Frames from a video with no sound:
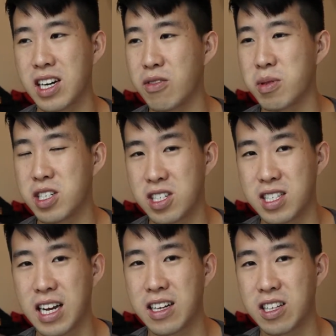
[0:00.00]
and everybody's just
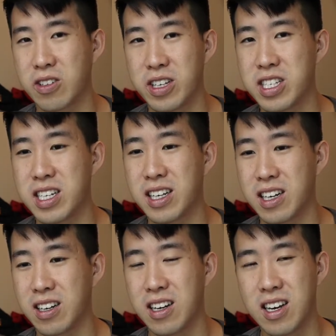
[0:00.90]
standing there listening,
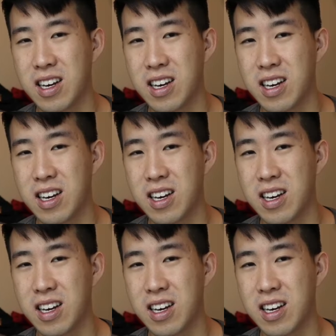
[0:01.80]
and